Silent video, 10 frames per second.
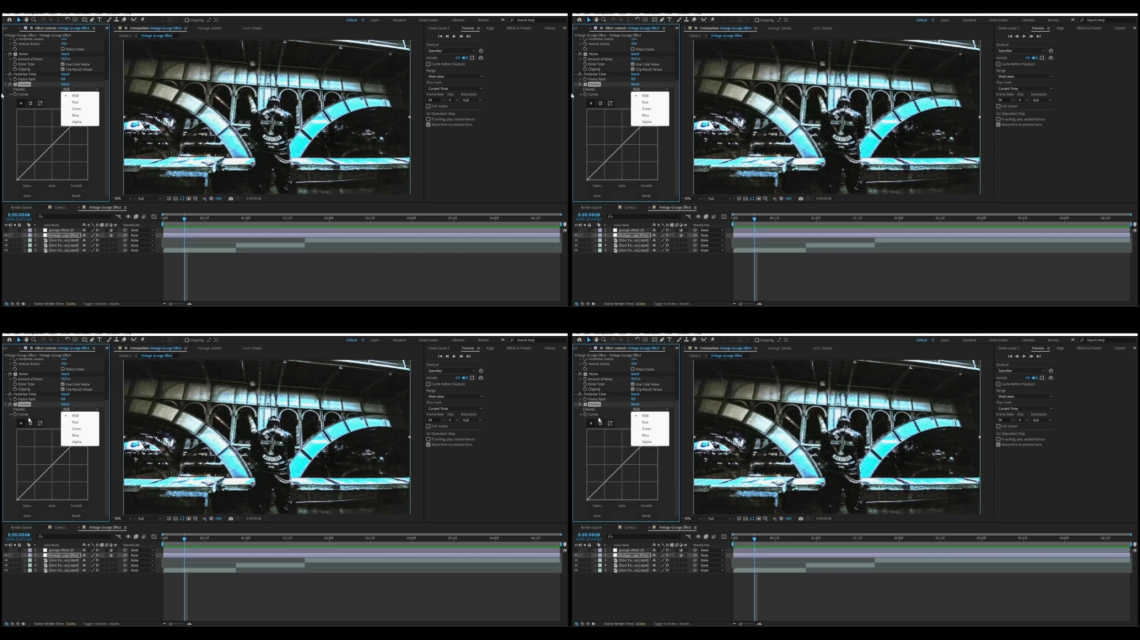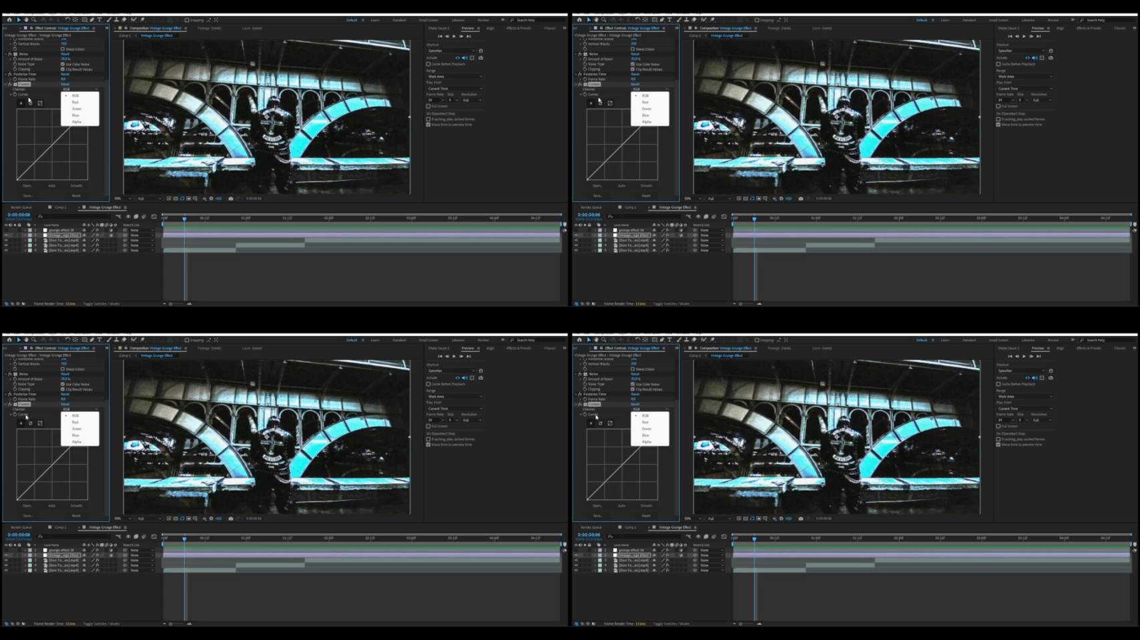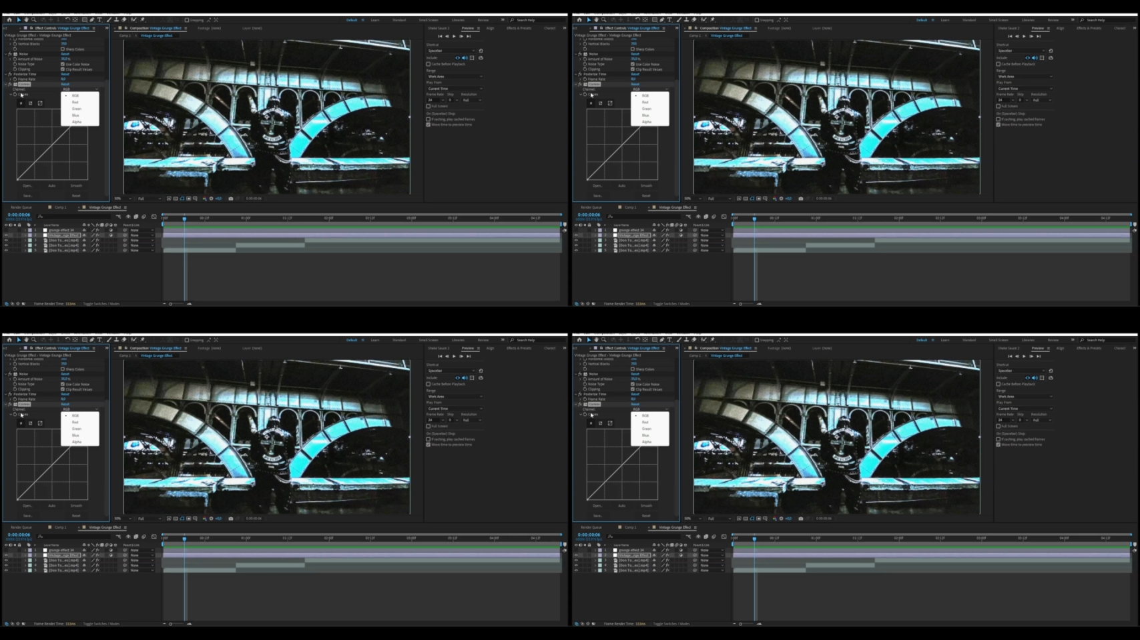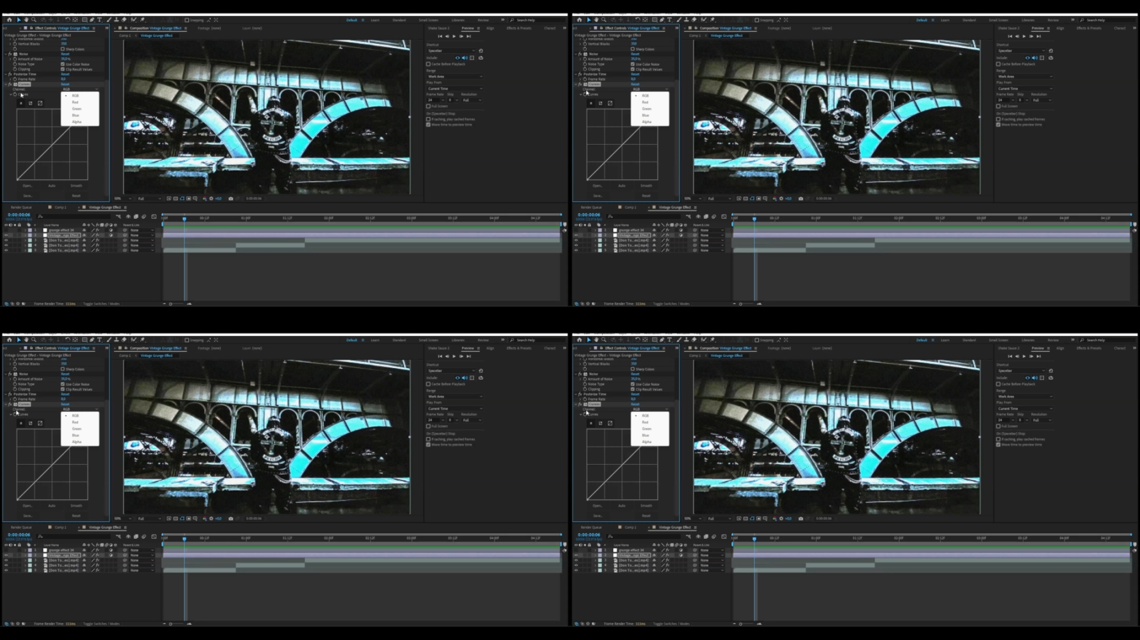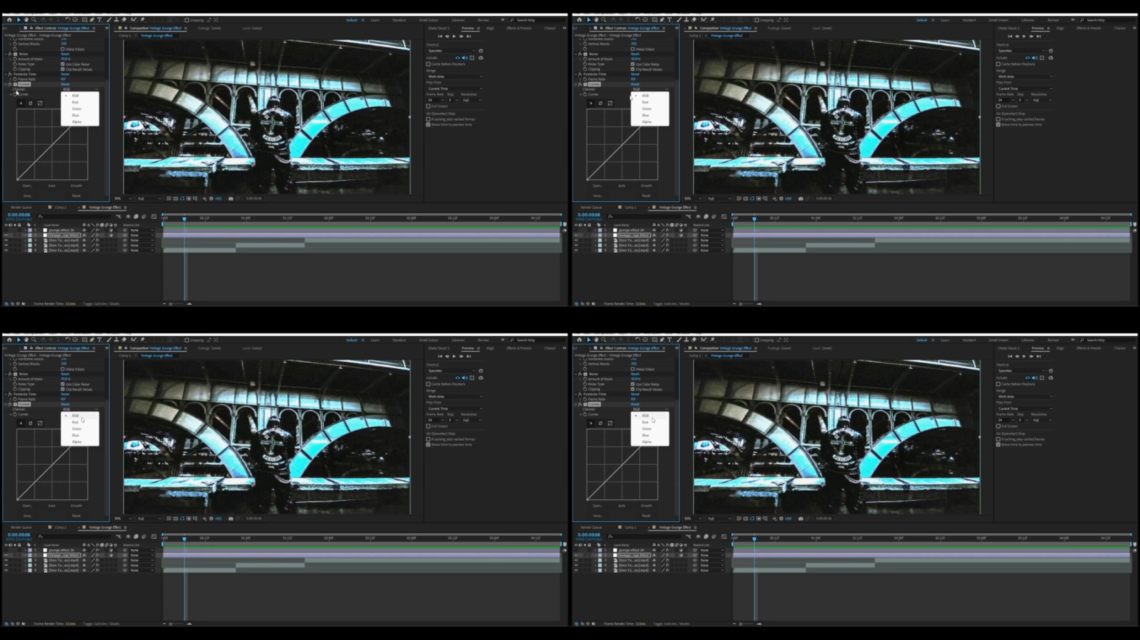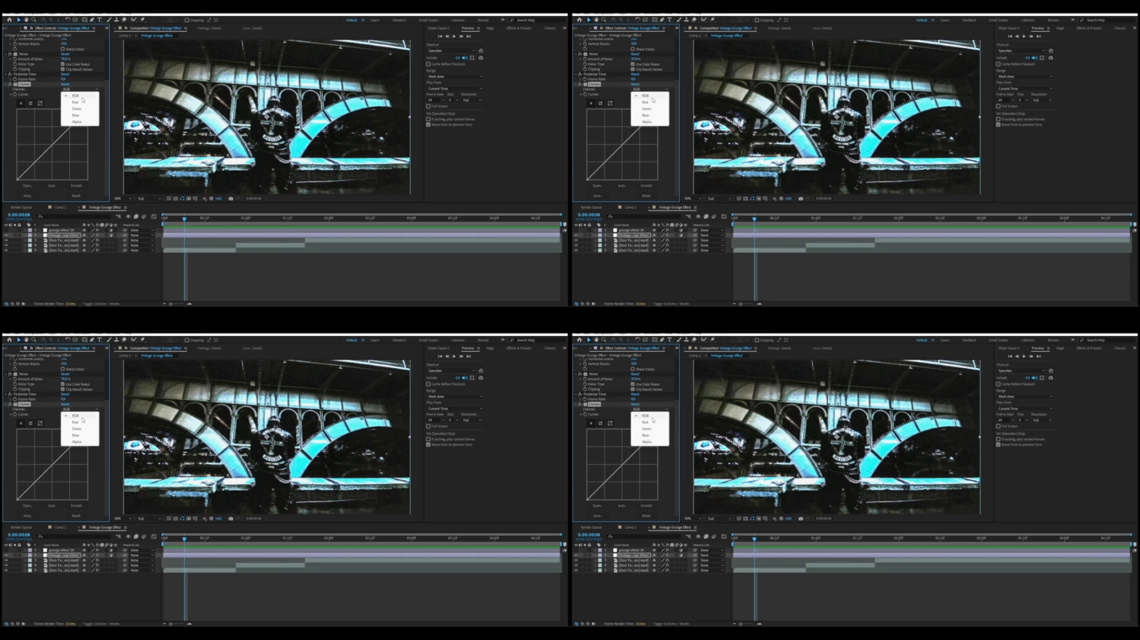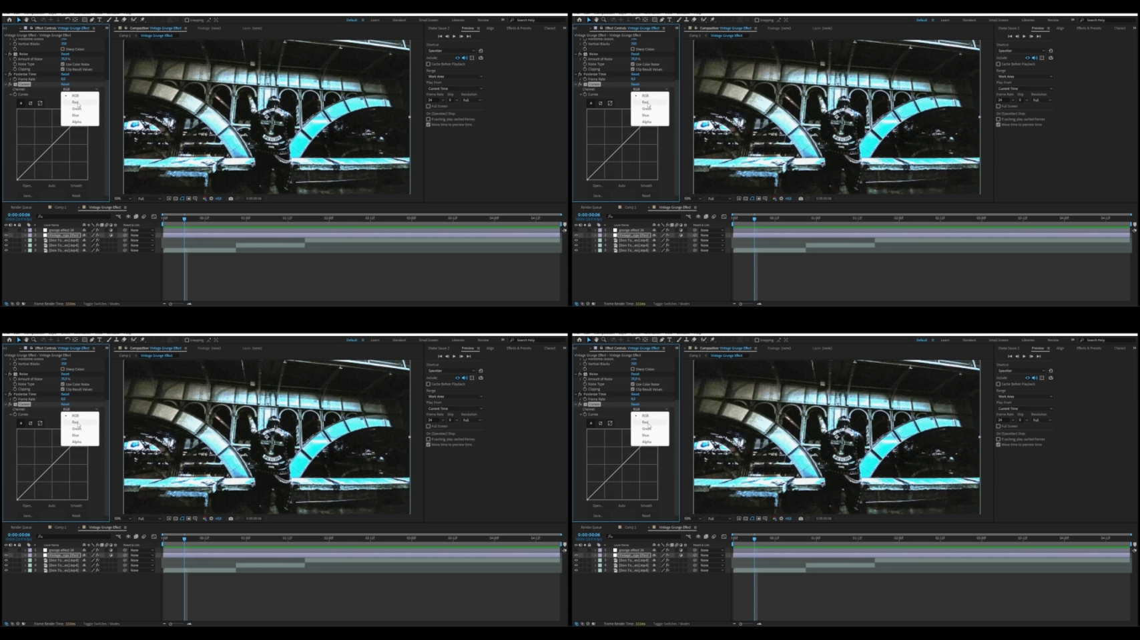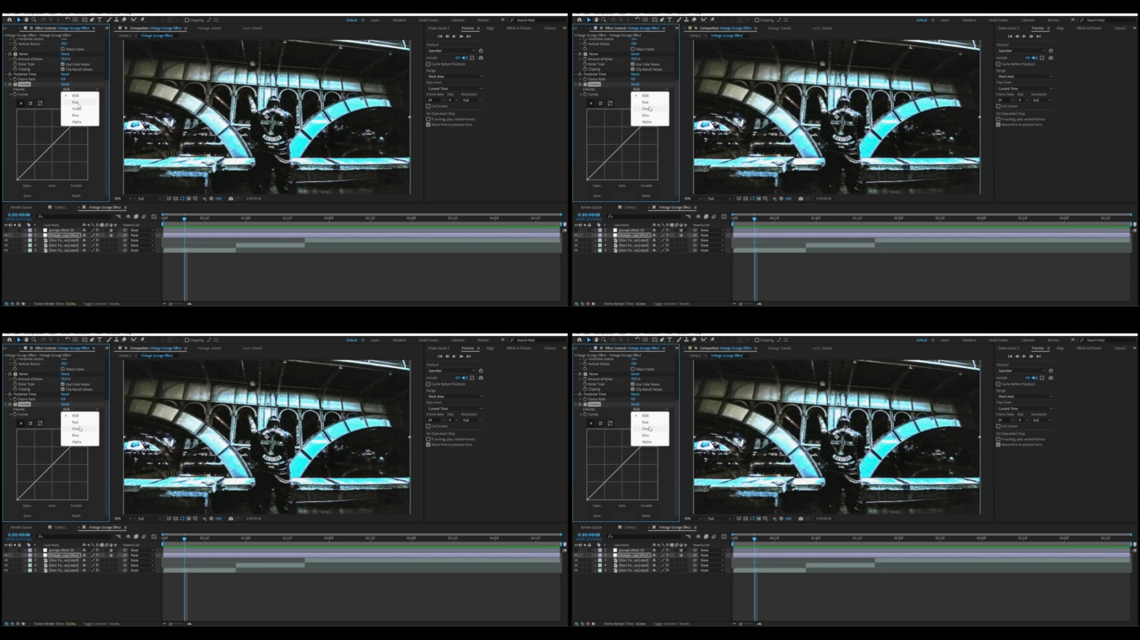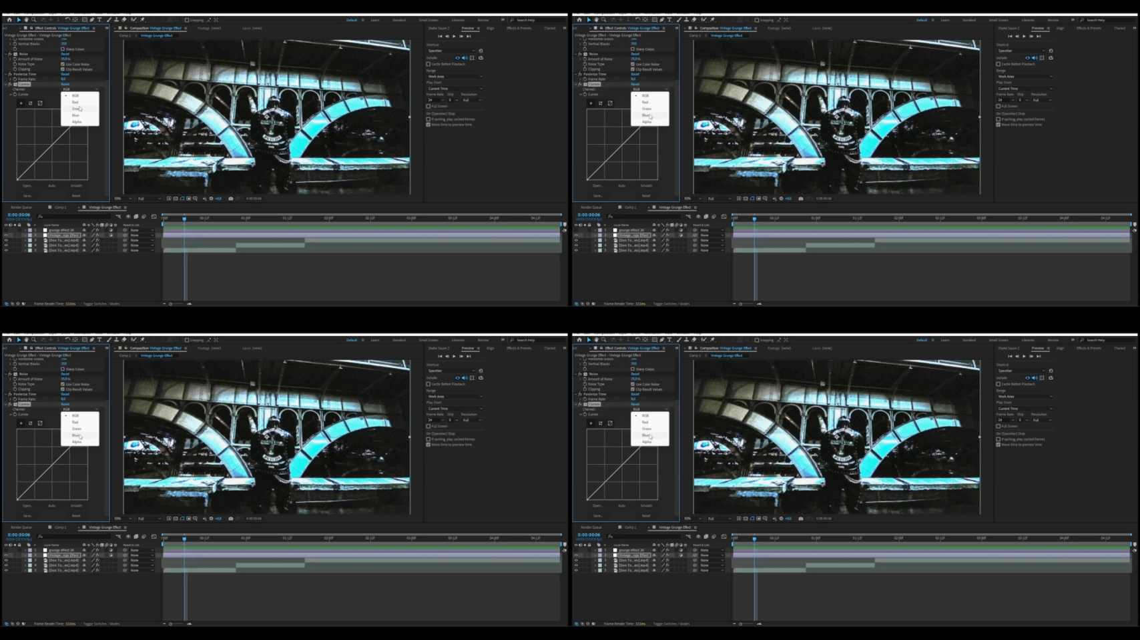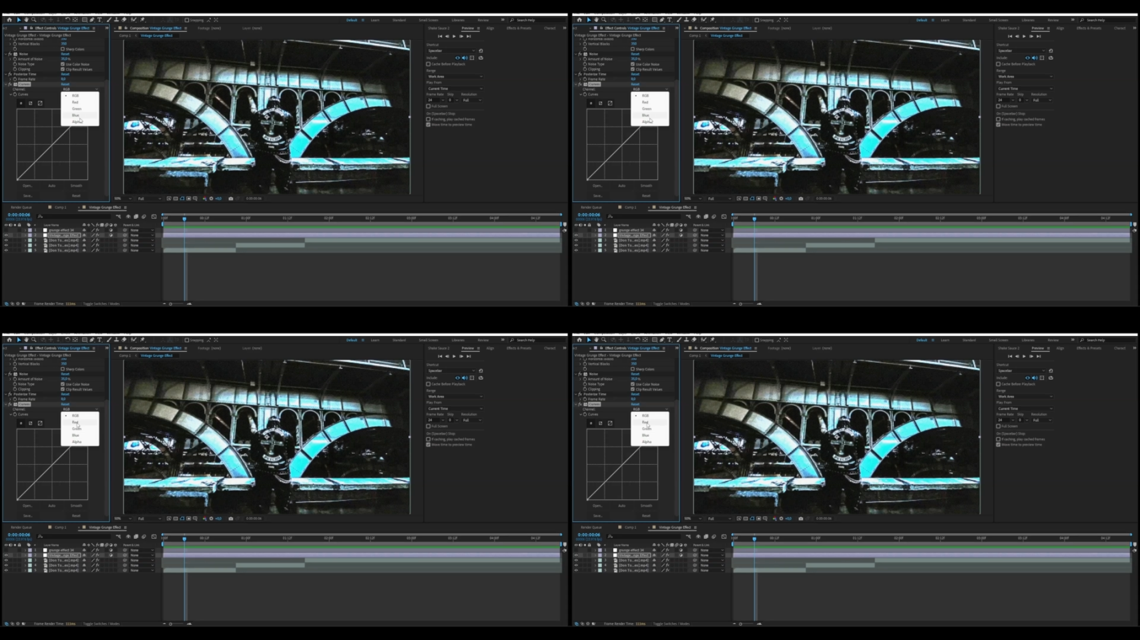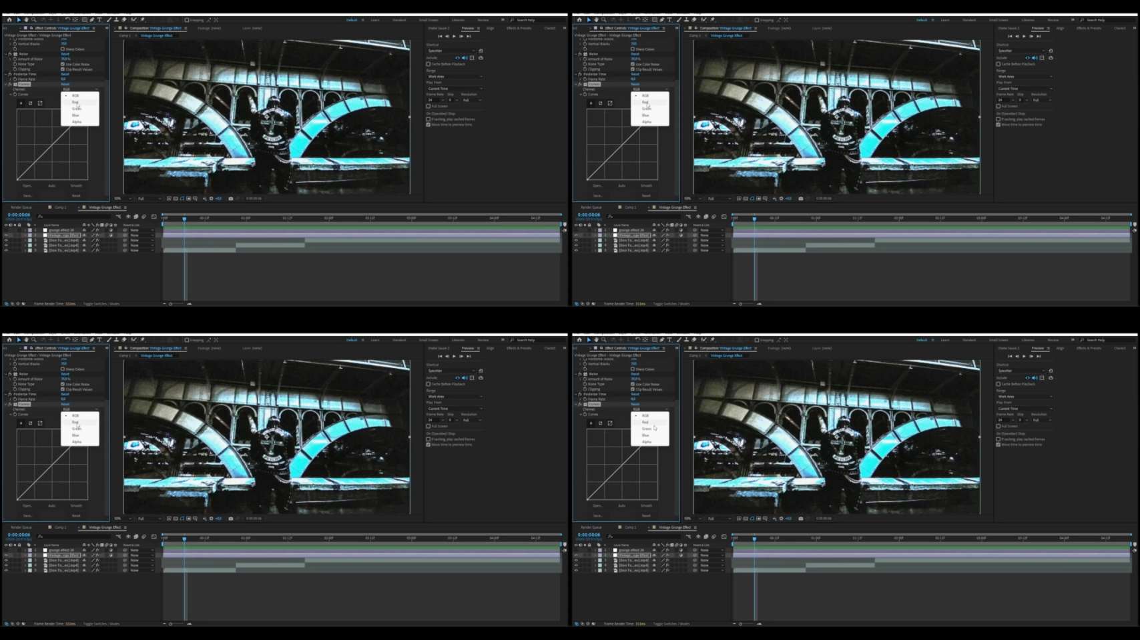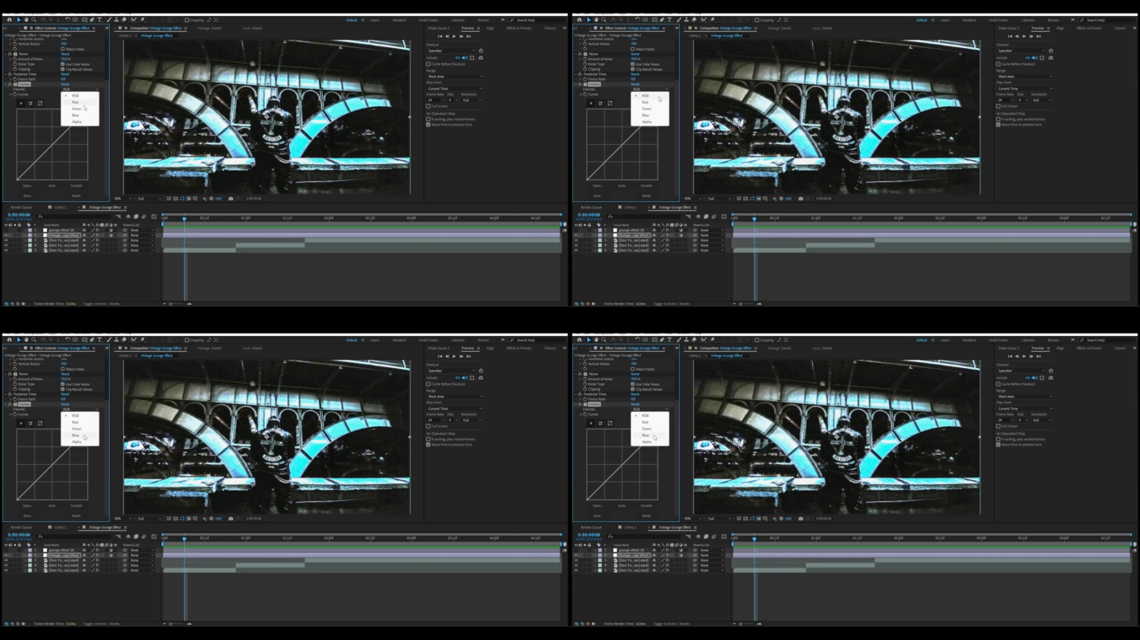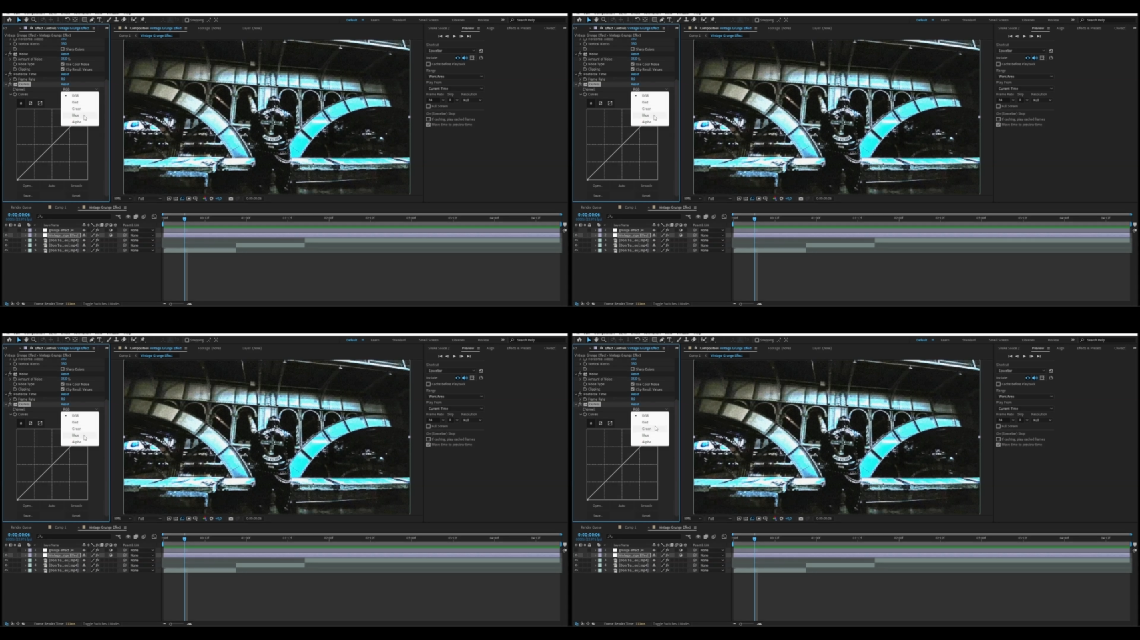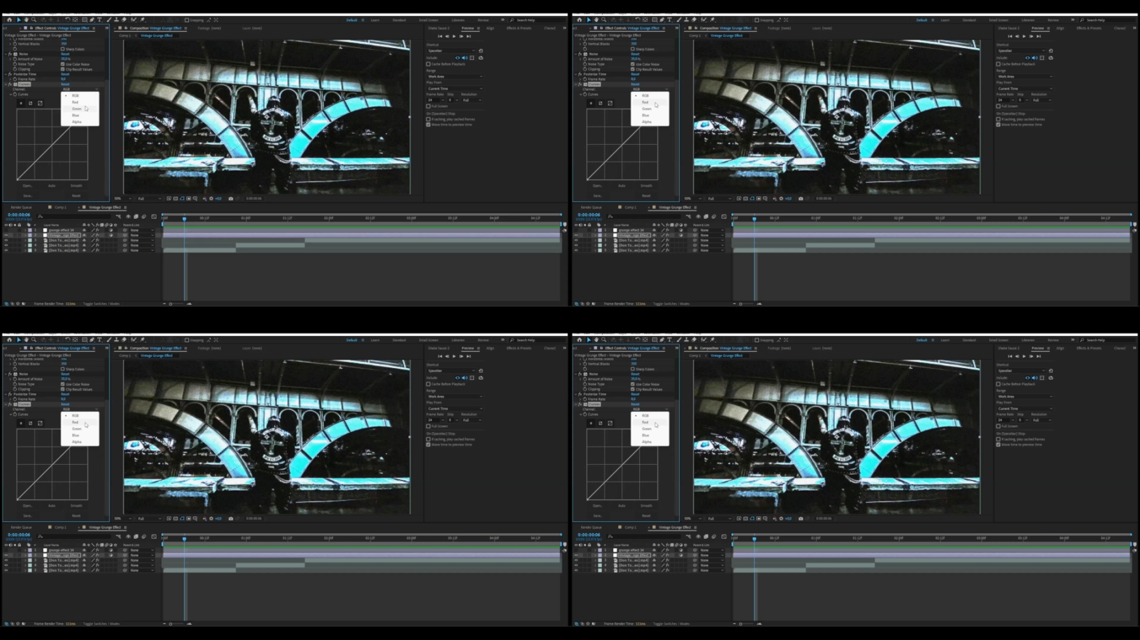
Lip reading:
(no speaker visible)